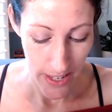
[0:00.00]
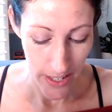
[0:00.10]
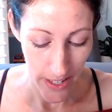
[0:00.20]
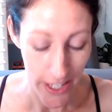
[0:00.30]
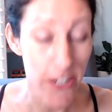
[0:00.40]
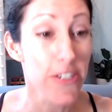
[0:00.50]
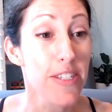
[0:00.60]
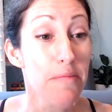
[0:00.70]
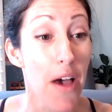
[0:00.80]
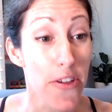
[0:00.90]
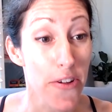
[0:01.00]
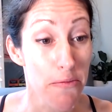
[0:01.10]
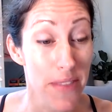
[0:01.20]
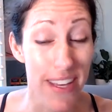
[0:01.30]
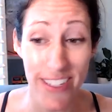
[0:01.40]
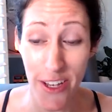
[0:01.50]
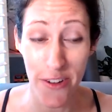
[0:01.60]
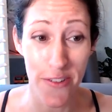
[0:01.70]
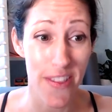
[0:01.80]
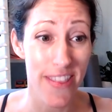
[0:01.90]
Here's some other th
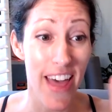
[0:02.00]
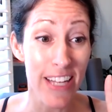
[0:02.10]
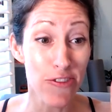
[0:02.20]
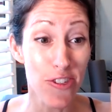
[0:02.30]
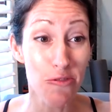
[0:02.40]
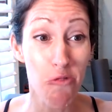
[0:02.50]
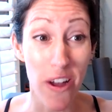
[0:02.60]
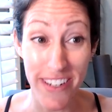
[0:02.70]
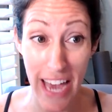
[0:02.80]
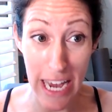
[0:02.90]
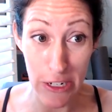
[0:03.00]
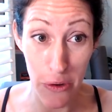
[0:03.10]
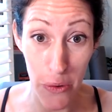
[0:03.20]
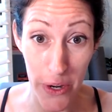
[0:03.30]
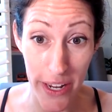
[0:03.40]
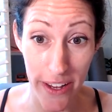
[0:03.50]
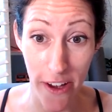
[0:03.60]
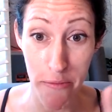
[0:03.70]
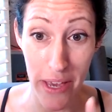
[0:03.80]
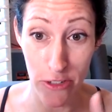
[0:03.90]
so that's just one category
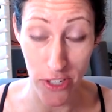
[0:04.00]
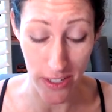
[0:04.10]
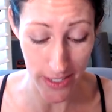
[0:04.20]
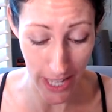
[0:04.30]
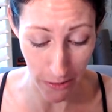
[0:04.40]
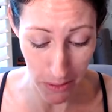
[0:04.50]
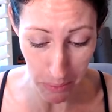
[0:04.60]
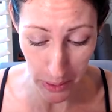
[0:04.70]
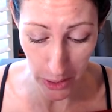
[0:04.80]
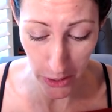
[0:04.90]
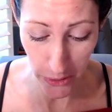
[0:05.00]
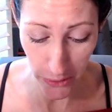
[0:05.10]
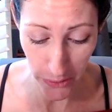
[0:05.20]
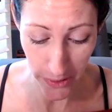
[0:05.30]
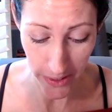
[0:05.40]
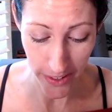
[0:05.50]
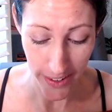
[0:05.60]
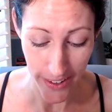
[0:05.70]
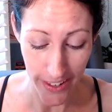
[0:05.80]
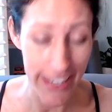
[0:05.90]
of patients that would put you
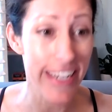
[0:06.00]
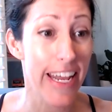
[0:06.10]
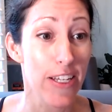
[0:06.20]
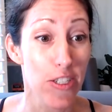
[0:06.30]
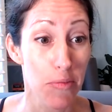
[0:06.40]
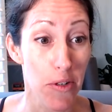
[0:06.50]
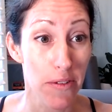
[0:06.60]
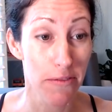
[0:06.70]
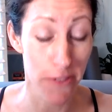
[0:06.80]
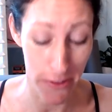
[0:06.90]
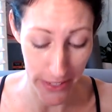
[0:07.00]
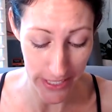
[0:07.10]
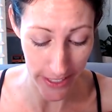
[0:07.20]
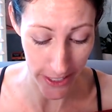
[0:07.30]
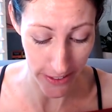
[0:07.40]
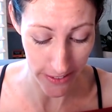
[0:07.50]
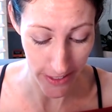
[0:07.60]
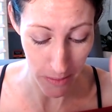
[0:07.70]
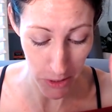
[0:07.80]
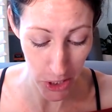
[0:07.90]
ineligible for a ventilator.
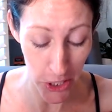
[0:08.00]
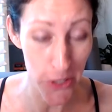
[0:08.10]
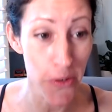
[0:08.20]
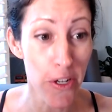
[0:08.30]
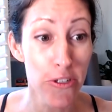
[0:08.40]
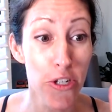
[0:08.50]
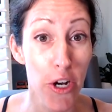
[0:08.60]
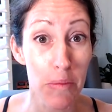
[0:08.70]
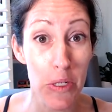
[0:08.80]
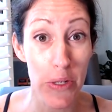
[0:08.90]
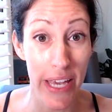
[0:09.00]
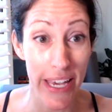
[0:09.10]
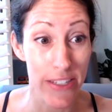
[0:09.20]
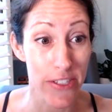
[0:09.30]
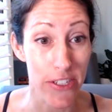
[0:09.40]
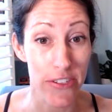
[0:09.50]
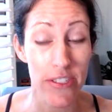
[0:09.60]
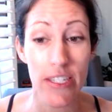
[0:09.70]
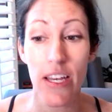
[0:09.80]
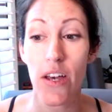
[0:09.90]
Number two, terminal
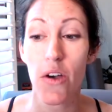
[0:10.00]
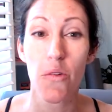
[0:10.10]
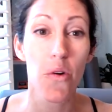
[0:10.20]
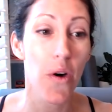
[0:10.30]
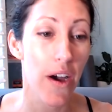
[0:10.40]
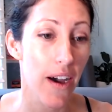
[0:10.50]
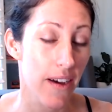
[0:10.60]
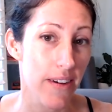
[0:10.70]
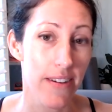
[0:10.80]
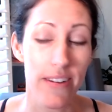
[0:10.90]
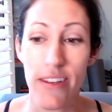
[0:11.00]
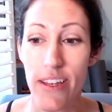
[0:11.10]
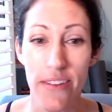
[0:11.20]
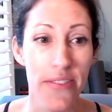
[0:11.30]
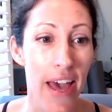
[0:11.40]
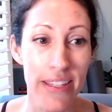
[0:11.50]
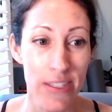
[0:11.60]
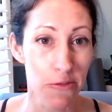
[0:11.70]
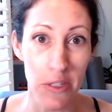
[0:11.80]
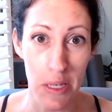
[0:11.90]
cancers. Well, that's
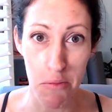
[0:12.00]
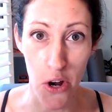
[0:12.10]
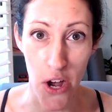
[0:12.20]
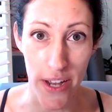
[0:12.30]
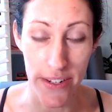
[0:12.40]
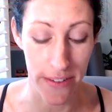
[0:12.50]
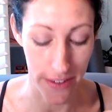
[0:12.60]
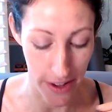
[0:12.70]
really broad.